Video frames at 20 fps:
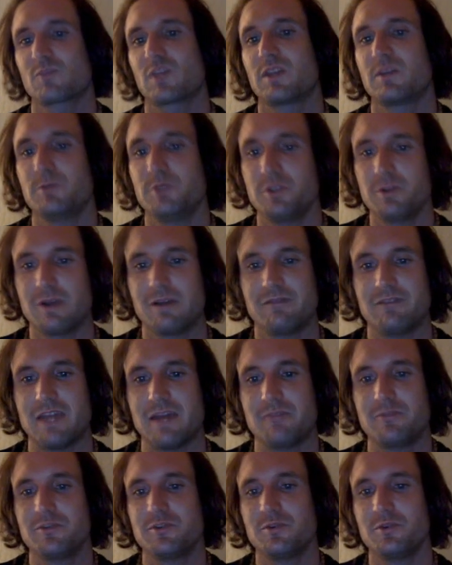We do have
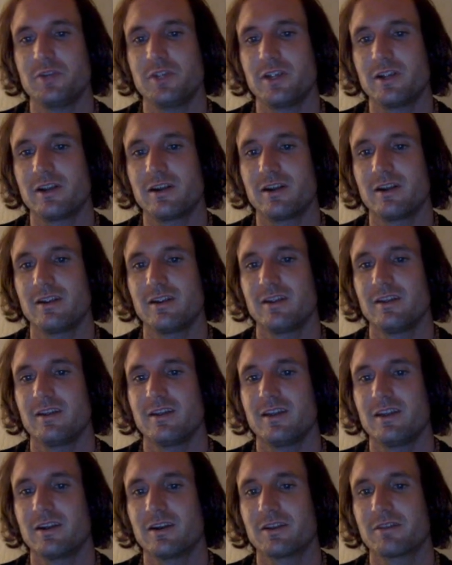Neptune here
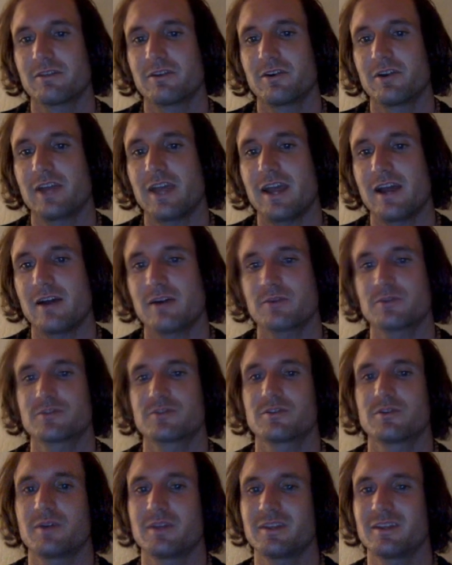in our 3rd house,
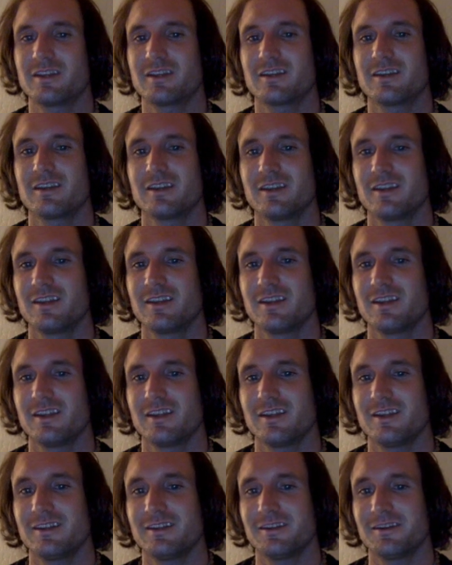so I think,
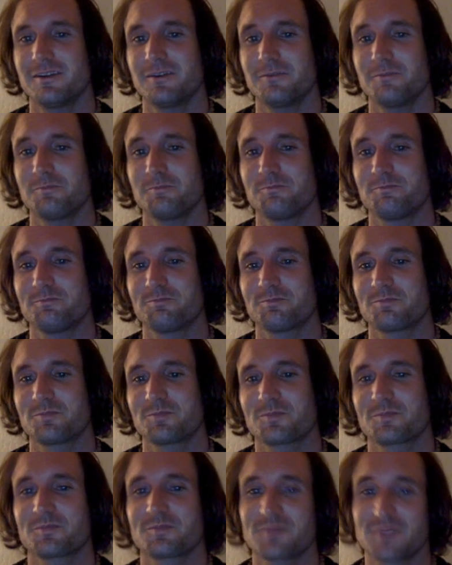you know,
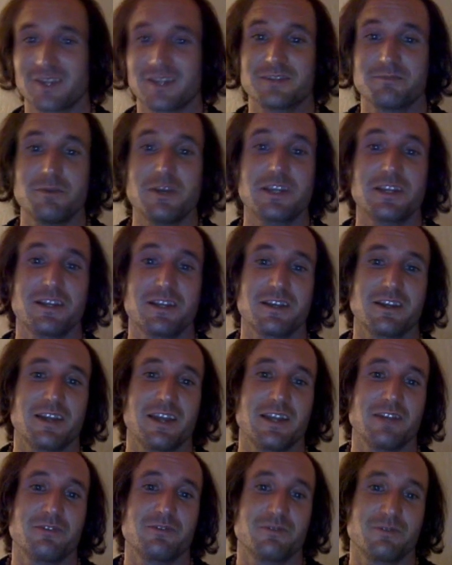it's making
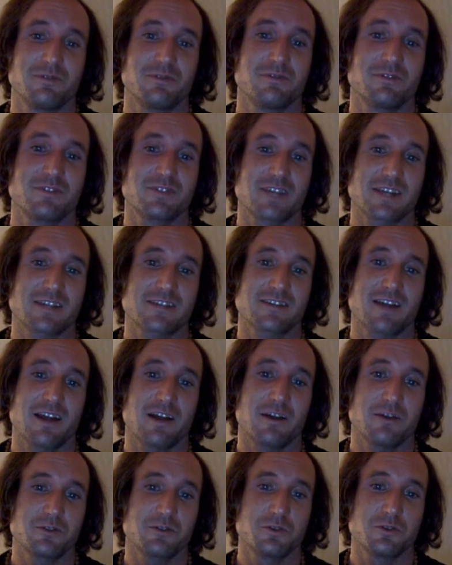a
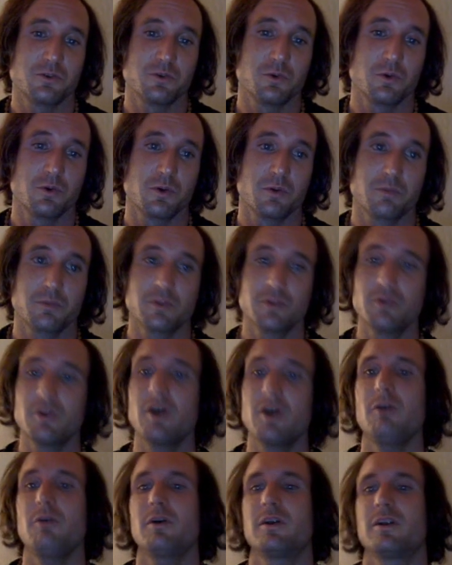sextile to
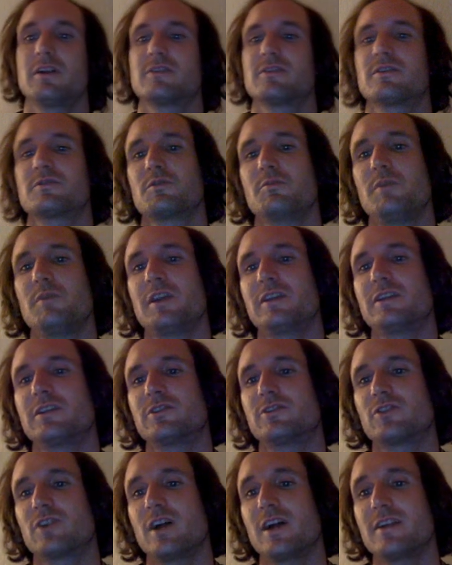Pluto, and it's also making a
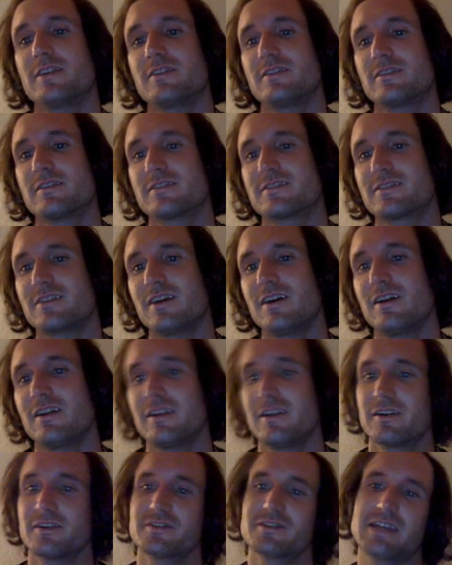trine to the Sun
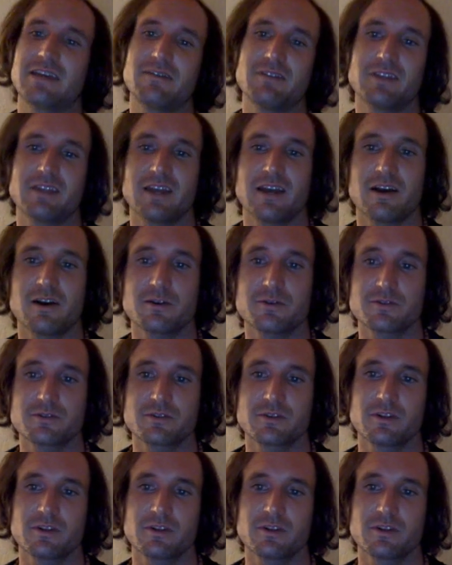in our 7th house.